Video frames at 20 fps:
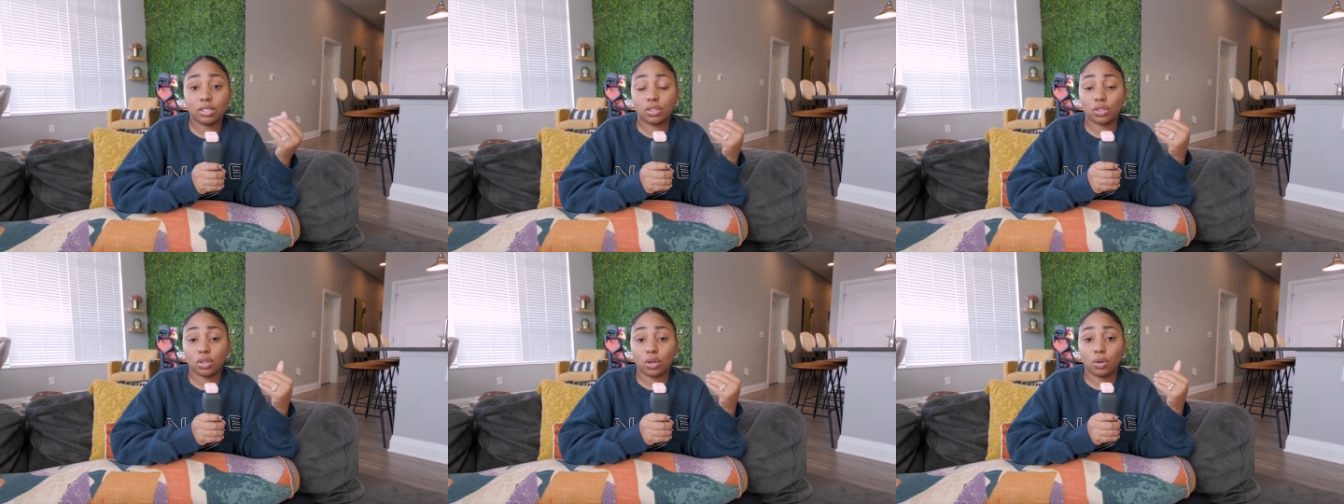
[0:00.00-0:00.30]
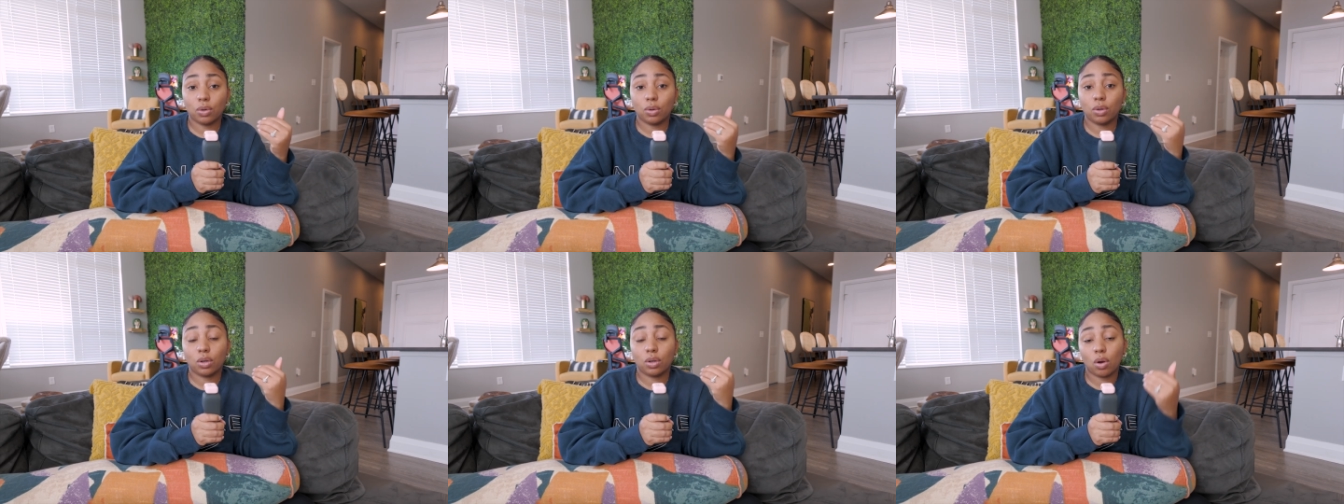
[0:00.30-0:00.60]

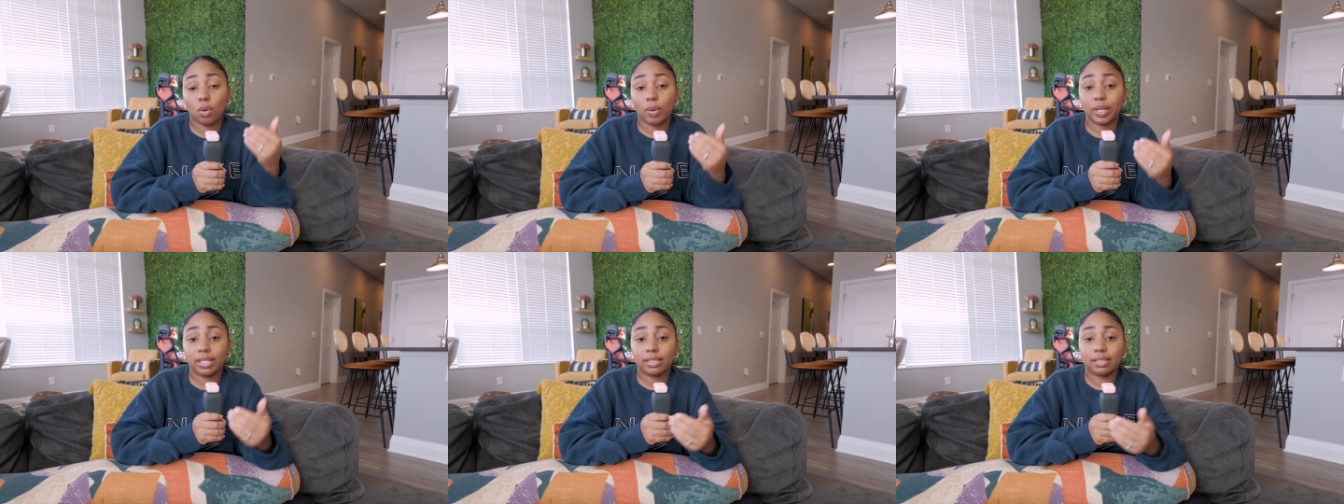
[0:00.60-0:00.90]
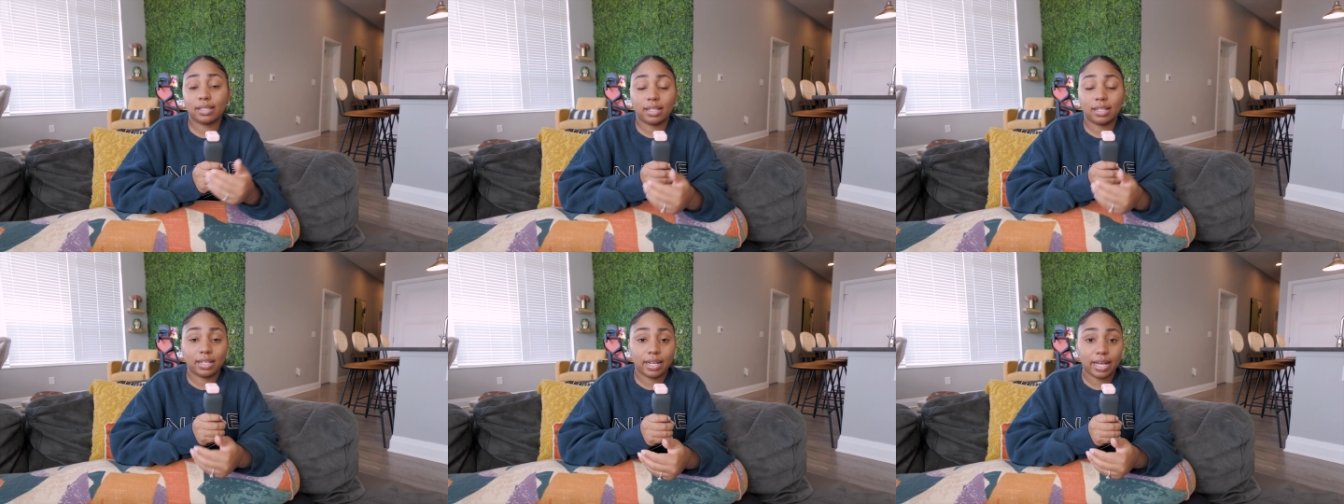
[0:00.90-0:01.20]
So going
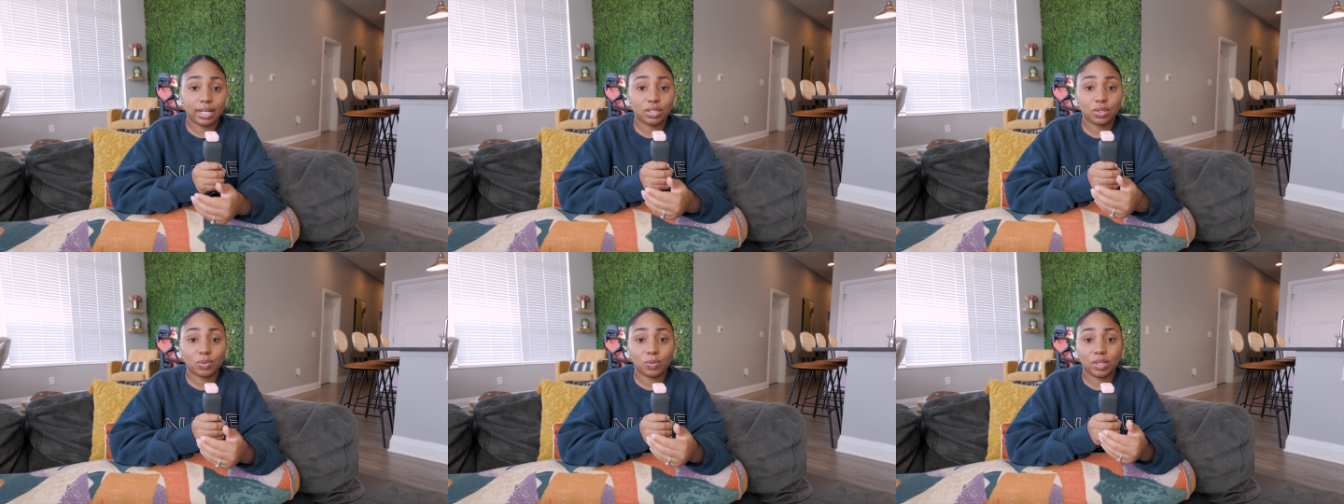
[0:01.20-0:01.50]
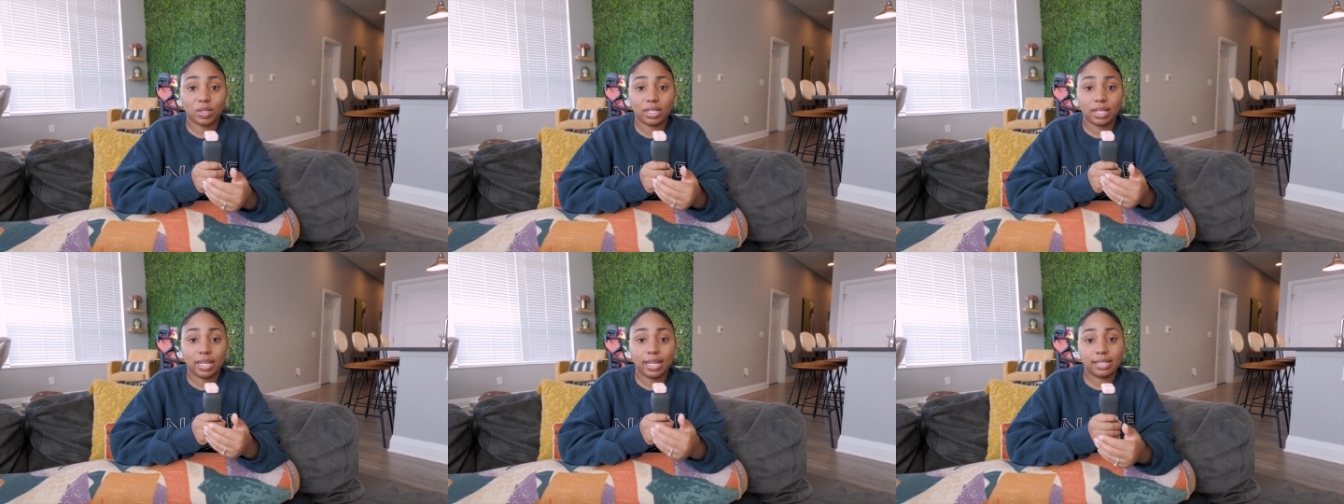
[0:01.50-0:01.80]
into the next
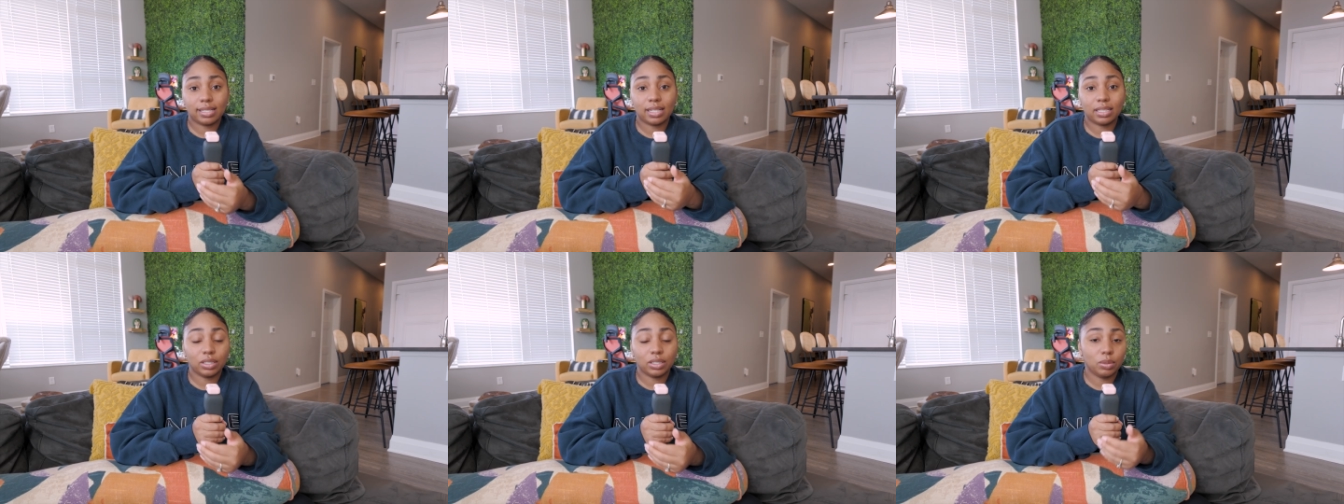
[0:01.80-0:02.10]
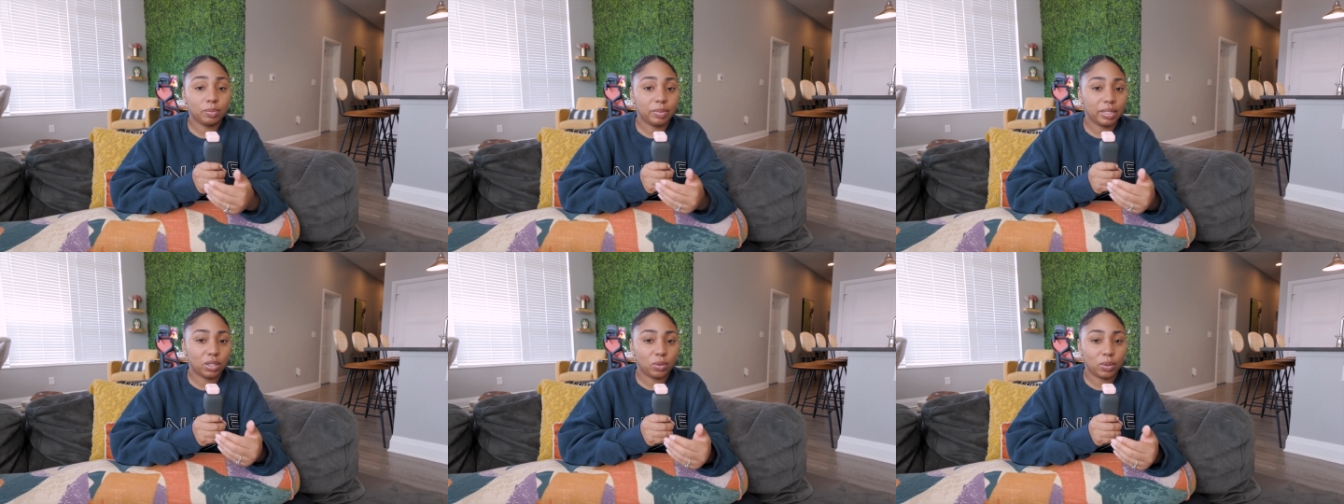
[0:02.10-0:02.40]
one is a
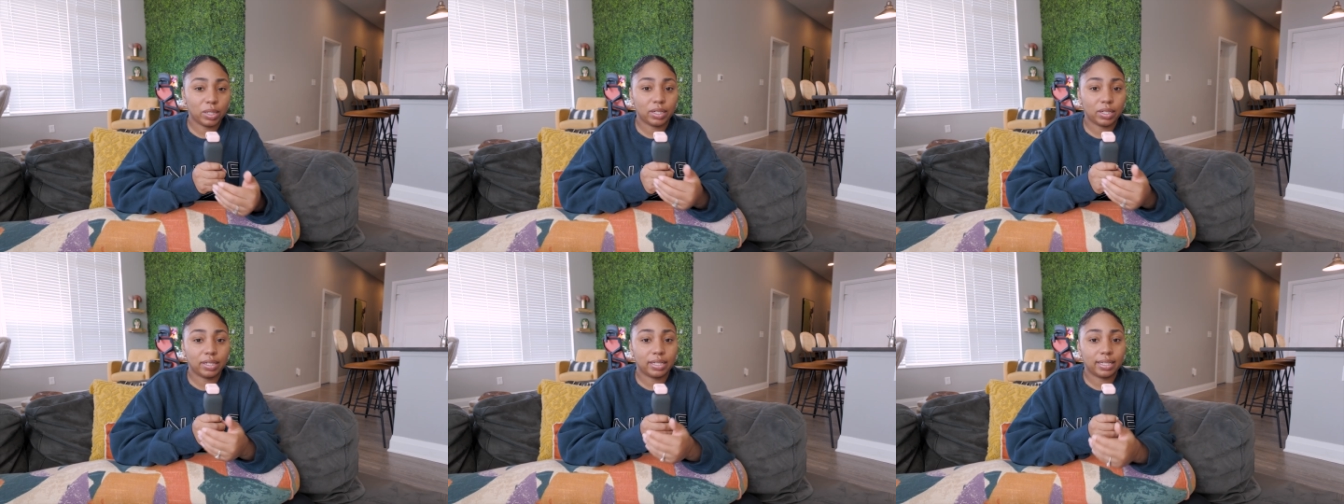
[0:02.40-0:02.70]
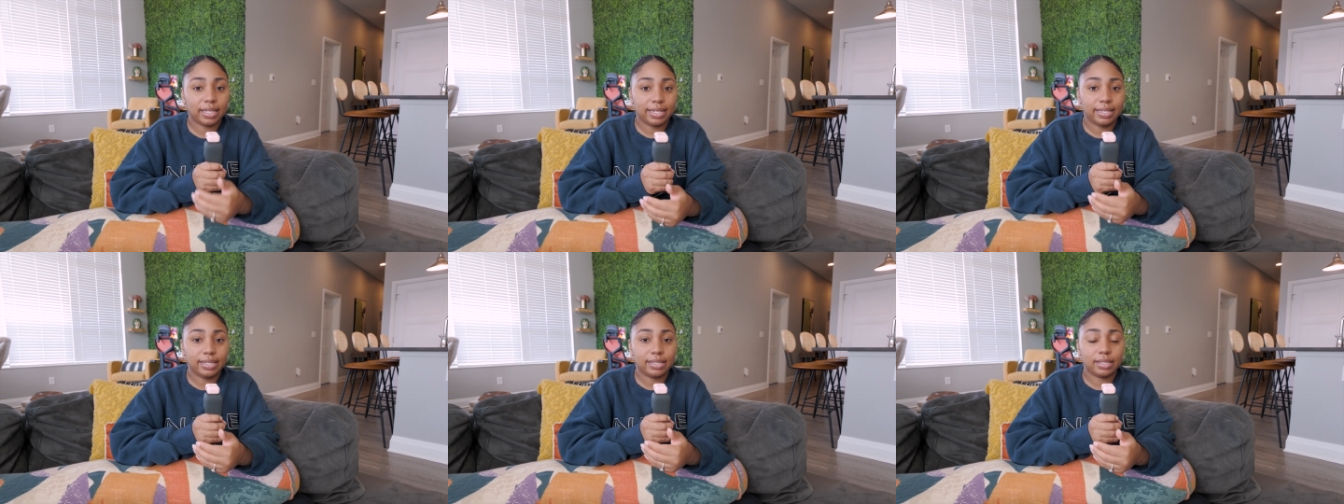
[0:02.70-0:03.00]
little bit quicker
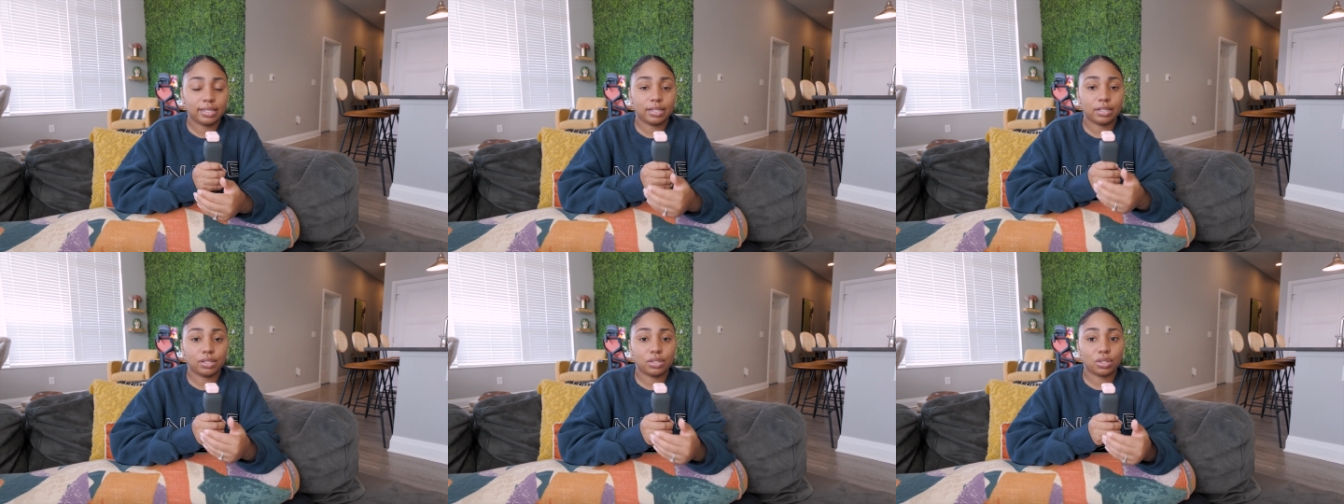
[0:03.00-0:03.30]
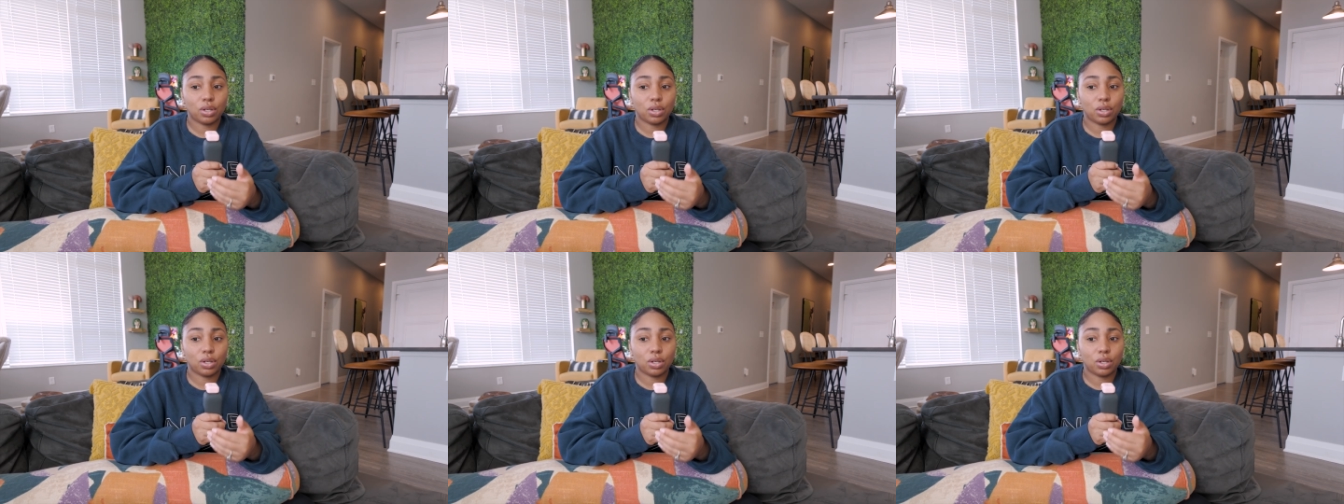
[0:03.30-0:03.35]
and easier.